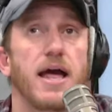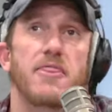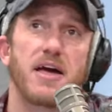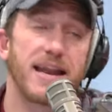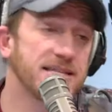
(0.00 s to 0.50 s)

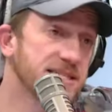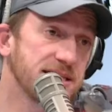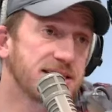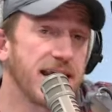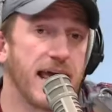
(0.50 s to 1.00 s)
that NC
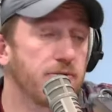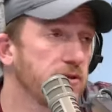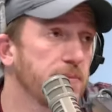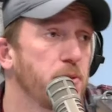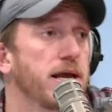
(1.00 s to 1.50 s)
State hadn't
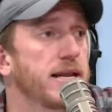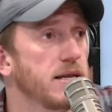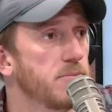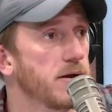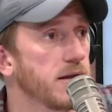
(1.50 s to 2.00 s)
really played
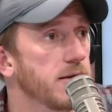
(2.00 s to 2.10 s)
anybody.